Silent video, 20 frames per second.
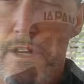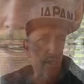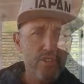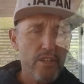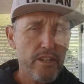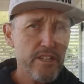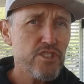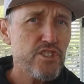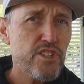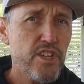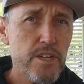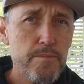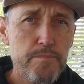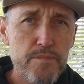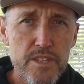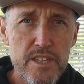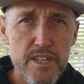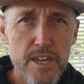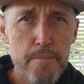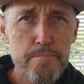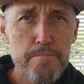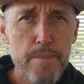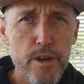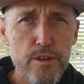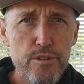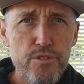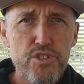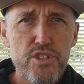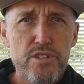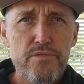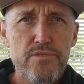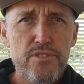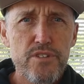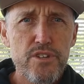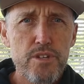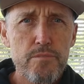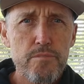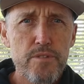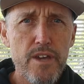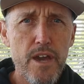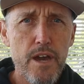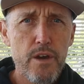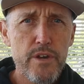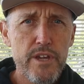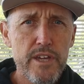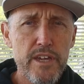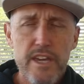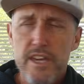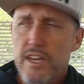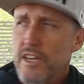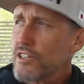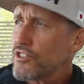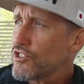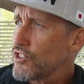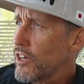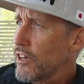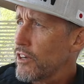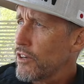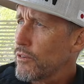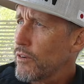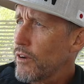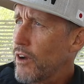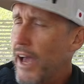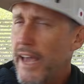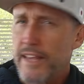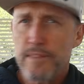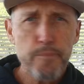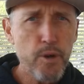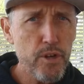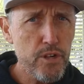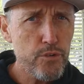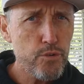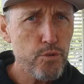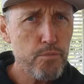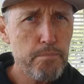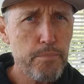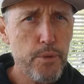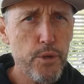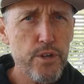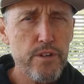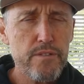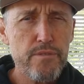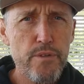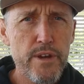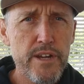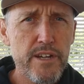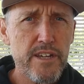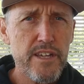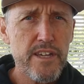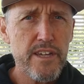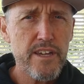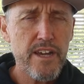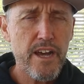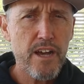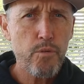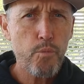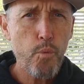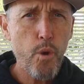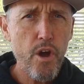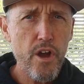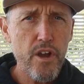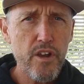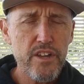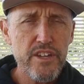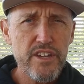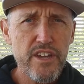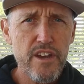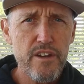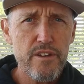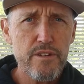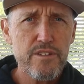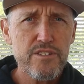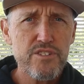So let's keep the emoji theme going here. So I had my little bird friend here a while ago.